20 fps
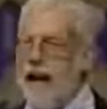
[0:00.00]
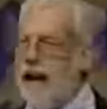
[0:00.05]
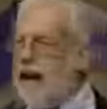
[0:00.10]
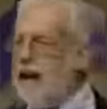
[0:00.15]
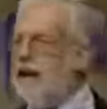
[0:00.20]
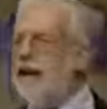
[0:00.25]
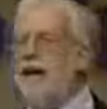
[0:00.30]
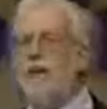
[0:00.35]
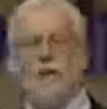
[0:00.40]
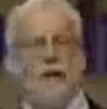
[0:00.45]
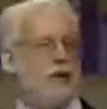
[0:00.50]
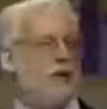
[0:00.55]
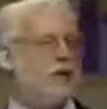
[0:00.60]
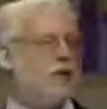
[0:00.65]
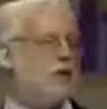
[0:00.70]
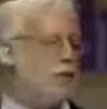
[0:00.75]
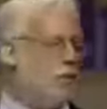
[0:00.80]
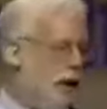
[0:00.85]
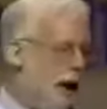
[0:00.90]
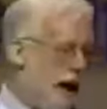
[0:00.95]
and he was
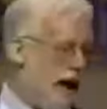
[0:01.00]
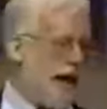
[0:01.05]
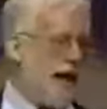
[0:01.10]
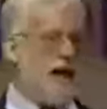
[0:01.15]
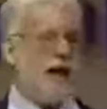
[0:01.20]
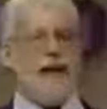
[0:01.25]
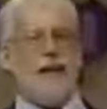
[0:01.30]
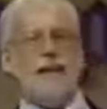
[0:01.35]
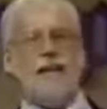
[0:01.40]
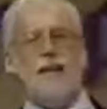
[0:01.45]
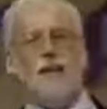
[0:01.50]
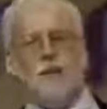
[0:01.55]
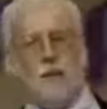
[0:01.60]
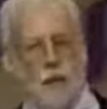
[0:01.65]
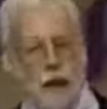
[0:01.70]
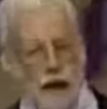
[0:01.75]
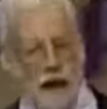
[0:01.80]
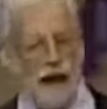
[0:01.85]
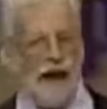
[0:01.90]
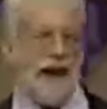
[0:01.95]
sweating and
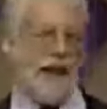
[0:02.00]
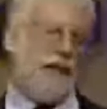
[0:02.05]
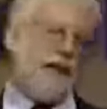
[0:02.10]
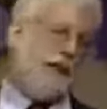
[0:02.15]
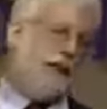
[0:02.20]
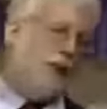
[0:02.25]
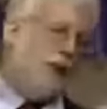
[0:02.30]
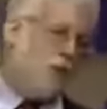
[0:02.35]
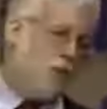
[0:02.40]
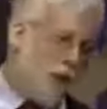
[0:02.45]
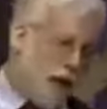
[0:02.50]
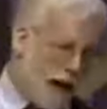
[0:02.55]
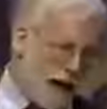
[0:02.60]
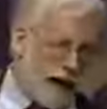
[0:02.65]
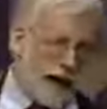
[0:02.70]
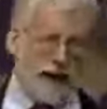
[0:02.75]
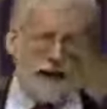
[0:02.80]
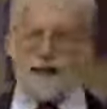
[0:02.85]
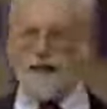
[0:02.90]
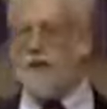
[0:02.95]
sweating and
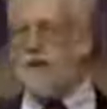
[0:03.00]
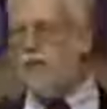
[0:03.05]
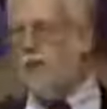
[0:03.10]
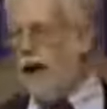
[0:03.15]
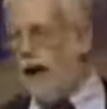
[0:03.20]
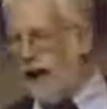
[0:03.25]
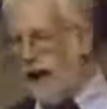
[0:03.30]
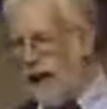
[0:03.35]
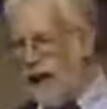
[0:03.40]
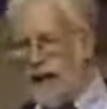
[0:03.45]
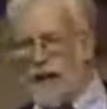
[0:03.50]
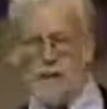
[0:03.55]
sweating and sweating,